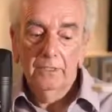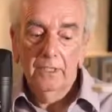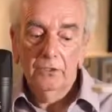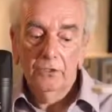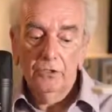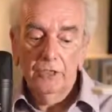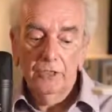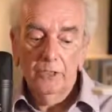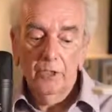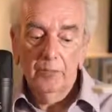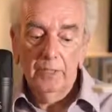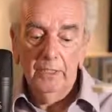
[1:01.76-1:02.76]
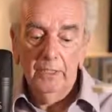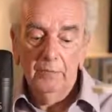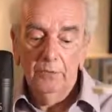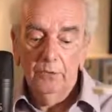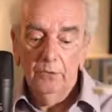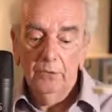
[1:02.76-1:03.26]
Such things are
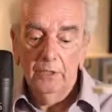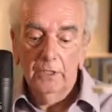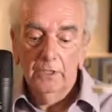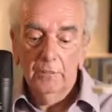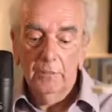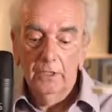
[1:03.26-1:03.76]
being broadcast.